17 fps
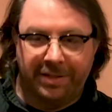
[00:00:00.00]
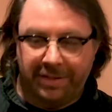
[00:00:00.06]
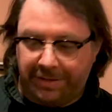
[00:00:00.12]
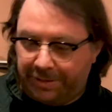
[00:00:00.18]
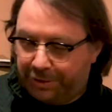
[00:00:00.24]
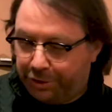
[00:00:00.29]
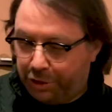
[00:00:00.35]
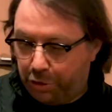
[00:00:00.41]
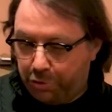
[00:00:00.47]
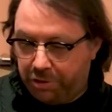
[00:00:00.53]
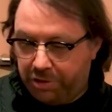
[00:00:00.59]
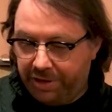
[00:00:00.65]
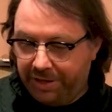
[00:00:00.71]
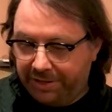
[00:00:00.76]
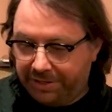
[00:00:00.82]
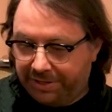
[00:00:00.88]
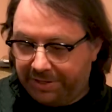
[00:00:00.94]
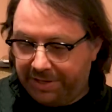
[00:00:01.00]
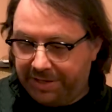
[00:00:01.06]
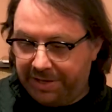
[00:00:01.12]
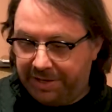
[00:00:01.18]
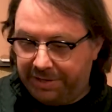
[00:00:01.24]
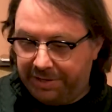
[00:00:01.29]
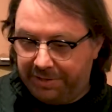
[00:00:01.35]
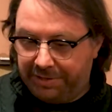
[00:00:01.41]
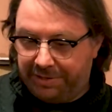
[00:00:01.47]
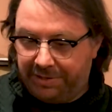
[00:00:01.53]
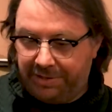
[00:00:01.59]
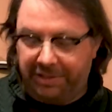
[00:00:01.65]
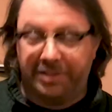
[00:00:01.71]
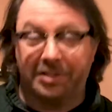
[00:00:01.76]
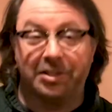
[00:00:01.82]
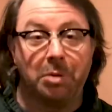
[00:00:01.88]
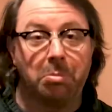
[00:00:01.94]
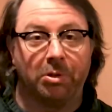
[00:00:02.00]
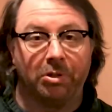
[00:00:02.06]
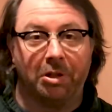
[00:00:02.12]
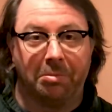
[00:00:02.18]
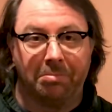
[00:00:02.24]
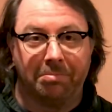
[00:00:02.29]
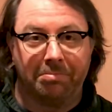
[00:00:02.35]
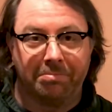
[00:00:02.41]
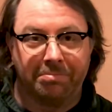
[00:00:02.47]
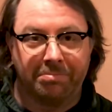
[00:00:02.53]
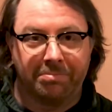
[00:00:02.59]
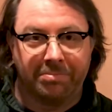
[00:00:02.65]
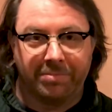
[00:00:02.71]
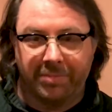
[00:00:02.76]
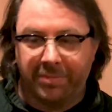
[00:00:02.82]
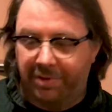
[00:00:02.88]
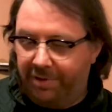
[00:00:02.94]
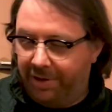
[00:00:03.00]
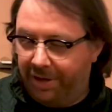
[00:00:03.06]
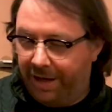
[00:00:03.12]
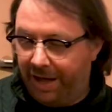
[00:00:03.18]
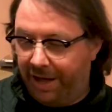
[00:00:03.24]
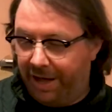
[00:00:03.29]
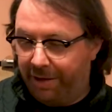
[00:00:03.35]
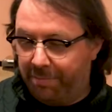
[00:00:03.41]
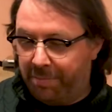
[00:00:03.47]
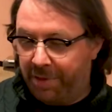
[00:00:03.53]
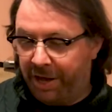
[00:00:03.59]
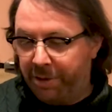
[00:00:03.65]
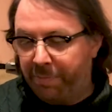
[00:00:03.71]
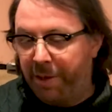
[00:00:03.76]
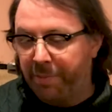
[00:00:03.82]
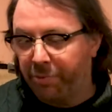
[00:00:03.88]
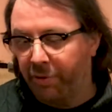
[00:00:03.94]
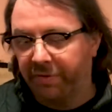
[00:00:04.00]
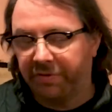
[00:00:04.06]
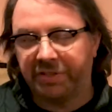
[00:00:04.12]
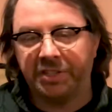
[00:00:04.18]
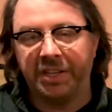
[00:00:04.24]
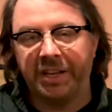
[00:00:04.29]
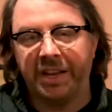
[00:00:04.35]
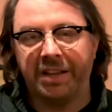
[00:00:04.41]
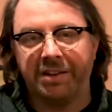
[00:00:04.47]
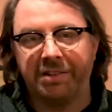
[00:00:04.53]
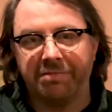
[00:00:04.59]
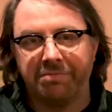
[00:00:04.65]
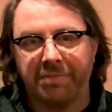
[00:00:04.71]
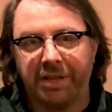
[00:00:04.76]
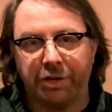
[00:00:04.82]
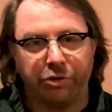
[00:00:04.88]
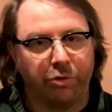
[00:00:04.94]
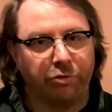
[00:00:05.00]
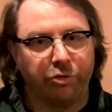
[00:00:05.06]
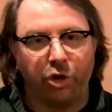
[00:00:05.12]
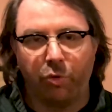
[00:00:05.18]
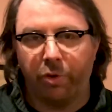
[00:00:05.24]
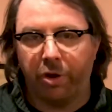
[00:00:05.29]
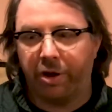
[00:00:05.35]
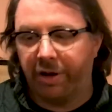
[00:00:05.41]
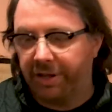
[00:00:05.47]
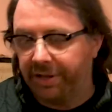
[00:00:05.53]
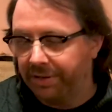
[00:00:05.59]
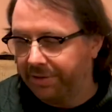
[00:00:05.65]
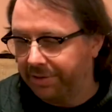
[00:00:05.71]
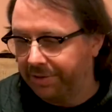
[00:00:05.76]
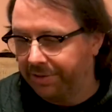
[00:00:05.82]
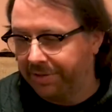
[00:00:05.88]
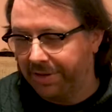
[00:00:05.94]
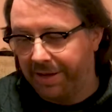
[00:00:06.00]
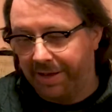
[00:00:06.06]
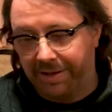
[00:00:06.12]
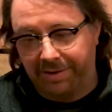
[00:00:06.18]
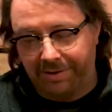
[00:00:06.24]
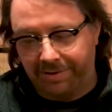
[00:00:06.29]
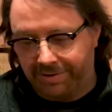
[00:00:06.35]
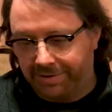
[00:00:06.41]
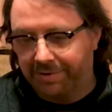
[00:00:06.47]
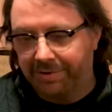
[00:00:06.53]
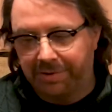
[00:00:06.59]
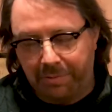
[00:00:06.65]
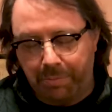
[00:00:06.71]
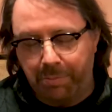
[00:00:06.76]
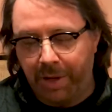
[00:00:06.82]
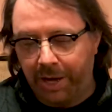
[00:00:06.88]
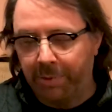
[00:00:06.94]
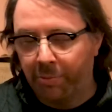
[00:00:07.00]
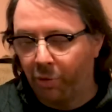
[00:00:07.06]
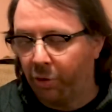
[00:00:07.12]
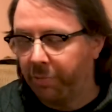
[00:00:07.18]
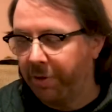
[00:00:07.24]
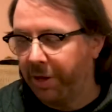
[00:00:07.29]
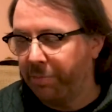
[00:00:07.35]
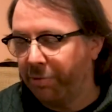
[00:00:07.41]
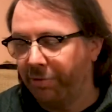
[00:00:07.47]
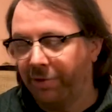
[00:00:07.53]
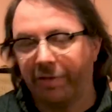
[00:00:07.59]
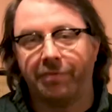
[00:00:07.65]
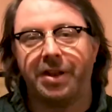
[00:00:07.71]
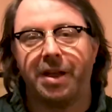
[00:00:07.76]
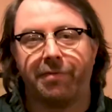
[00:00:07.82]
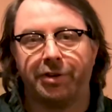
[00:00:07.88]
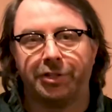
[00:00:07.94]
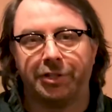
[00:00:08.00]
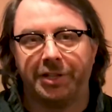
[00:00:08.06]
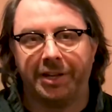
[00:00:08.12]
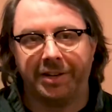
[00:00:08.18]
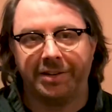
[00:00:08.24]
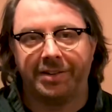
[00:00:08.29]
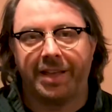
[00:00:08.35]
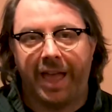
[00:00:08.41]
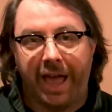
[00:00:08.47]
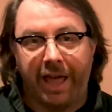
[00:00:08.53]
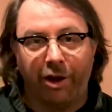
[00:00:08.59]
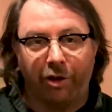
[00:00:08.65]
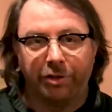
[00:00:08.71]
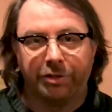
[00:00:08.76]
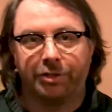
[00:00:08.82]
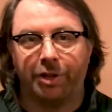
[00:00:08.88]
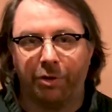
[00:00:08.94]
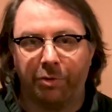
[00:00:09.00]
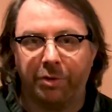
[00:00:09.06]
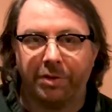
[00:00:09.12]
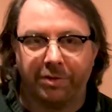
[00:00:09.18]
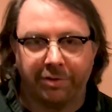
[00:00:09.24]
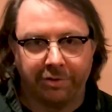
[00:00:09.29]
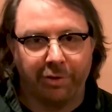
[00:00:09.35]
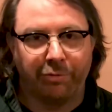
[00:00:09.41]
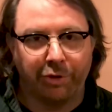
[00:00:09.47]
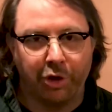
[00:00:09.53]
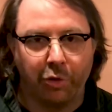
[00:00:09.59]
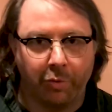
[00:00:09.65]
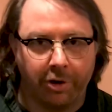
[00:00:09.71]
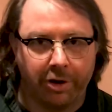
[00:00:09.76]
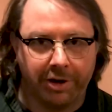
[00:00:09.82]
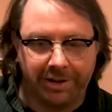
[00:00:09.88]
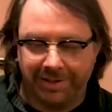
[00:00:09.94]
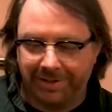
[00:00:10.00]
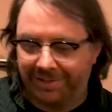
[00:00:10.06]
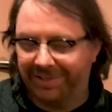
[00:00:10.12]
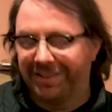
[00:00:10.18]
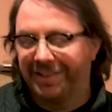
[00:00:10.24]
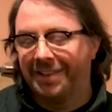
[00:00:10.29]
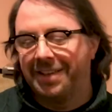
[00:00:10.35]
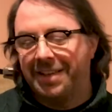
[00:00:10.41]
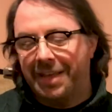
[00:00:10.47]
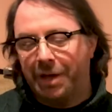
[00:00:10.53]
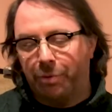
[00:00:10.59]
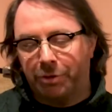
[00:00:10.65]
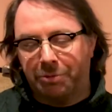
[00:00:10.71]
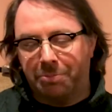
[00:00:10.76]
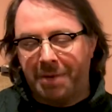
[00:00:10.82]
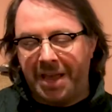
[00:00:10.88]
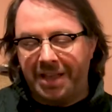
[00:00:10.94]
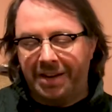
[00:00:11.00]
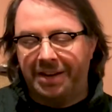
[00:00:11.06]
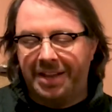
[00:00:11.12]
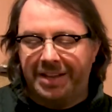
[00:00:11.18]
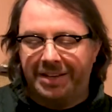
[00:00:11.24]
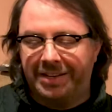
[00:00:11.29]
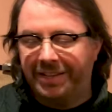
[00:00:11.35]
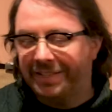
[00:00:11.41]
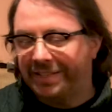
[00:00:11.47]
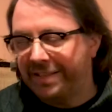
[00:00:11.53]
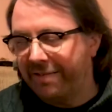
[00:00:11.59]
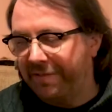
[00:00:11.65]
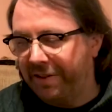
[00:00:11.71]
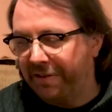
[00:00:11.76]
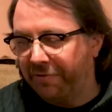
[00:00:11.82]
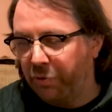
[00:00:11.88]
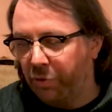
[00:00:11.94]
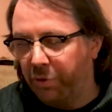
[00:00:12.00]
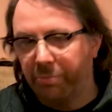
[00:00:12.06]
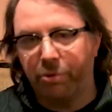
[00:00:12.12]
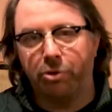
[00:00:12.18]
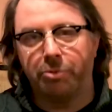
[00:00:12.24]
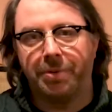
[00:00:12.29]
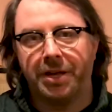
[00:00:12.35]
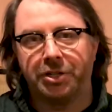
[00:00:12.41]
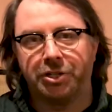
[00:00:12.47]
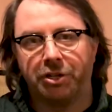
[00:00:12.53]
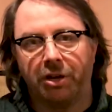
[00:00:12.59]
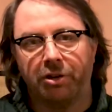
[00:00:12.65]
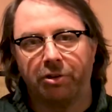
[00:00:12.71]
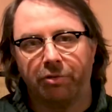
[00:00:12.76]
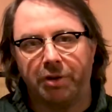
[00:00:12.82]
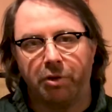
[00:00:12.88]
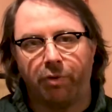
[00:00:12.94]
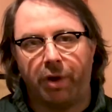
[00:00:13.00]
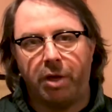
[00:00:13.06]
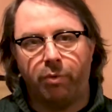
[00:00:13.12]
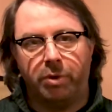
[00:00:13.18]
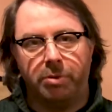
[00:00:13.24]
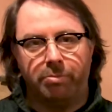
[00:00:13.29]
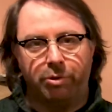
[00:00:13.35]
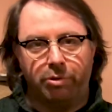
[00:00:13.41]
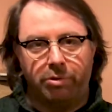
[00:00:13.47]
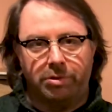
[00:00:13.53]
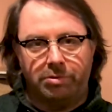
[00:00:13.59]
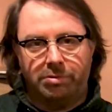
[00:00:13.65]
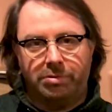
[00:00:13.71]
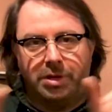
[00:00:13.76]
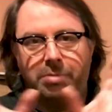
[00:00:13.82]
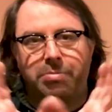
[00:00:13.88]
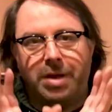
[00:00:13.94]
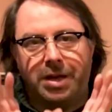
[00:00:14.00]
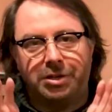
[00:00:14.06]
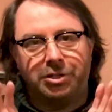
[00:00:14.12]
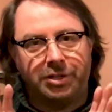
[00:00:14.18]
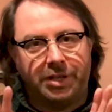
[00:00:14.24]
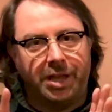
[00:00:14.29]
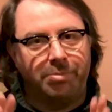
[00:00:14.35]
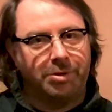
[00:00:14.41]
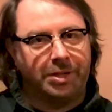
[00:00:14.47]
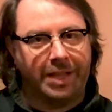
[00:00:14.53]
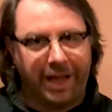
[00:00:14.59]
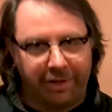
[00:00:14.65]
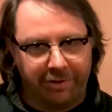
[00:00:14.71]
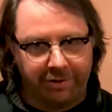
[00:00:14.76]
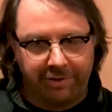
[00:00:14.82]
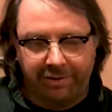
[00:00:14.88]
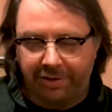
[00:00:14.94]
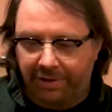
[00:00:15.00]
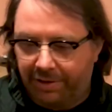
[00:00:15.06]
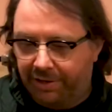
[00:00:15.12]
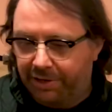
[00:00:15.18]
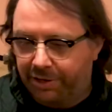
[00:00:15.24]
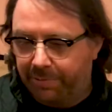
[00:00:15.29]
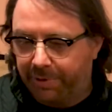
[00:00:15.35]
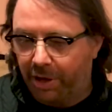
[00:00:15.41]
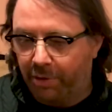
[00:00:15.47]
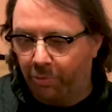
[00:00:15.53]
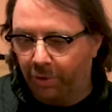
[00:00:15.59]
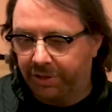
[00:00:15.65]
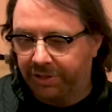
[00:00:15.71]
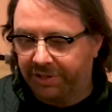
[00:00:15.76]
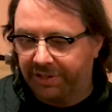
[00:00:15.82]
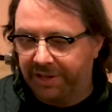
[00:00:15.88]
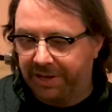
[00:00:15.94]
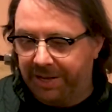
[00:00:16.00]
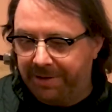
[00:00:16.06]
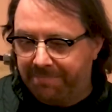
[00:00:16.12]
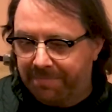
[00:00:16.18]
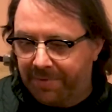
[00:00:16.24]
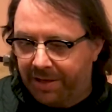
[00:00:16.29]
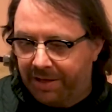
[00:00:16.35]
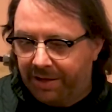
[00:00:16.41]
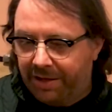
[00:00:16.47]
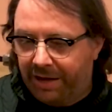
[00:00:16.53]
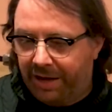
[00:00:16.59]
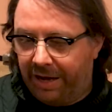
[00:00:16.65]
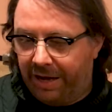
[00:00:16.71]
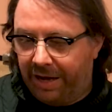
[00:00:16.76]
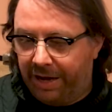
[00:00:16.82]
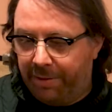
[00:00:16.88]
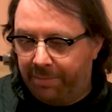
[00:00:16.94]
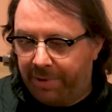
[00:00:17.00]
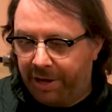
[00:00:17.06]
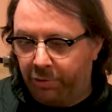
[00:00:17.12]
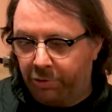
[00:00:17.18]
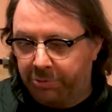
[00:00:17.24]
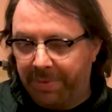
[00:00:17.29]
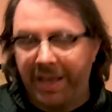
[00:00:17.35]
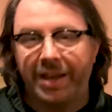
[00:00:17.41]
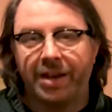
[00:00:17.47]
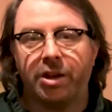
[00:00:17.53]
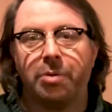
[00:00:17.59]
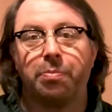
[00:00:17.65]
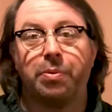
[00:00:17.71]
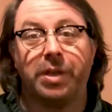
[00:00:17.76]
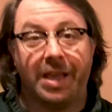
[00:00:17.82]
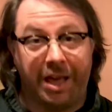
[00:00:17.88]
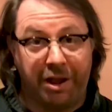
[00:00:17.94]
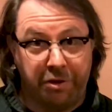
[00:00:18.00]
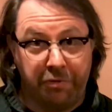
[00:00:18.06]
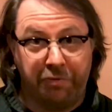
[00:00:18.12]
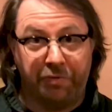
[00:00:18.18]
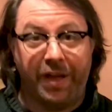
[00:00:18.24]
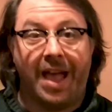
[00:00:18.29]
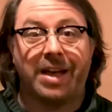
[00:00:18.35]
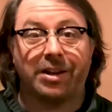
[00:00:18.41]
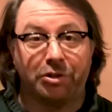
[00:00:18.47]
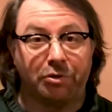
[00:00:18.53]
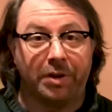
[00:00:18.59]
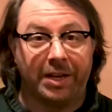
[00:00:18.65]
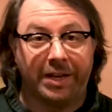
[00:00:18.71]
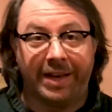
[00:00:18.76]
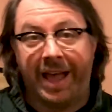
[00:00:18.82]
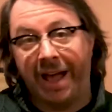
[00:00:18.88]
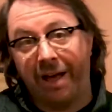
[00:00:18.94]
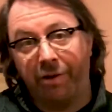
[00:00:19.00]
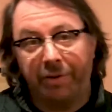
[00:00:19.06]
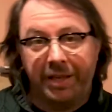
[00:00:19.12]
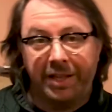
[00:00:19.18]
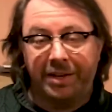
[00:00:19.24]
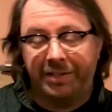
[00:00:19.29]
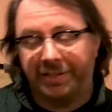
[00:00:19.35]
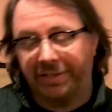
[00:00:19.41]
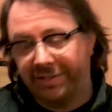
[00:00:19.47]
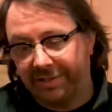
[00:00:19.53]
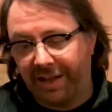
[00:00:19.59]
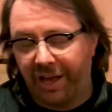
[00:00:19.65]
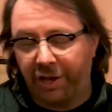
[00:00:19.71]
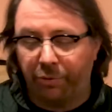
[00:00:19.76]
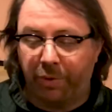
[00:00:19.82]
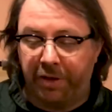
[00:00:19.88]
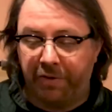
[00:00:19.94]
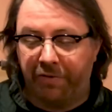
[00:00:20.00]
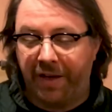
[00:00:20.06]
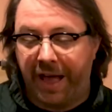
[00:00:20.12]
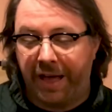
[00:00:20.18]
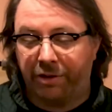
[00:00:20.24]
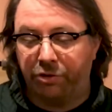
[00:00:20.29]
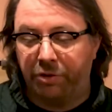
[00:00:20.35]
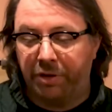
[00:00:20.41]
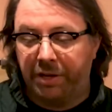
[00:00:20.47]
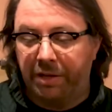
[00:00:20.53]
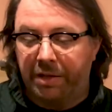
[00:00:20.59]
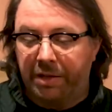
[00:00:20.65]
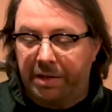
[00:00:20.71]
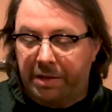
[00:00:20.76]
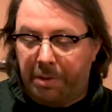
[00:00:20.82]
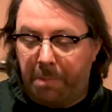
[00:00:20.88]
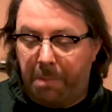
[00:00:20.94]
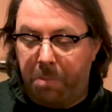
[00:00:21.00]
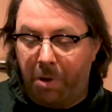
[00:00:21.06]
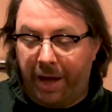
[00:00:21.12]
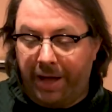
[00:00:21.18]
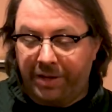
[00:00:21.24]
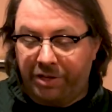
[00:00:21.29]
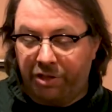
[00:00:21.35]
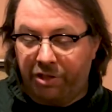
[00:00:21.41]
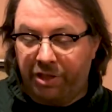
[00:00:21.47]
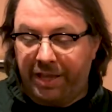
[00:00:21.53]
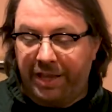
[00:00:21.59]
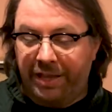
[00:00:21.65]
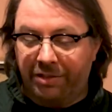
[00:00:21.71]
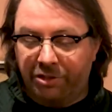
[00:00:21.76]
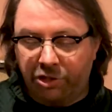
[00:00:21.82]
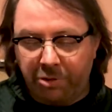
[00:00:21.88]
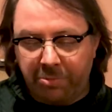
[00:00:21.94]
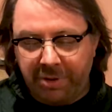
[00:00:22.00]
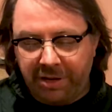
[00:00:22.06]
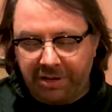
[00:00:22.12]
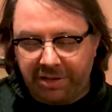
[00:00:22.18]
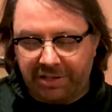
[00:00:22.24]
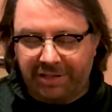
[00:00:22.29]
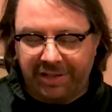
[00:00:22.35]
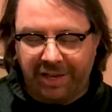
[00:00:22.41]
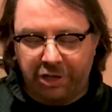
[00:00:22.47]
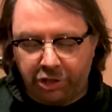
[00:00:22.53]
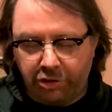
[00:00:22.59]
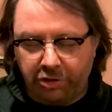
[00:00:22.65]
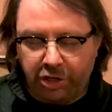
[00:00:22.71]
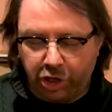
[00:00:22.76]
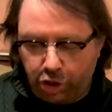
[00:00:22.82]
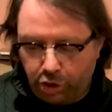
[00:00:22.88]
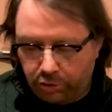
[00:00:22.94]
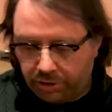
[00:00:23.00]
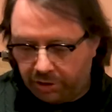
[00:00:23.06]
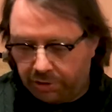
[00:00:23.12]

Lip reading: So this is a cymbalum. Many people have seen it and don't know what it is, and many more people have never seen it and also don't know what it is. It was made in 1874, Budapest, Hungary, right when Buda and Pest came together to become one city. And it was made in a piano factory. Now it is a Steinway factory, but the instrument essentially uses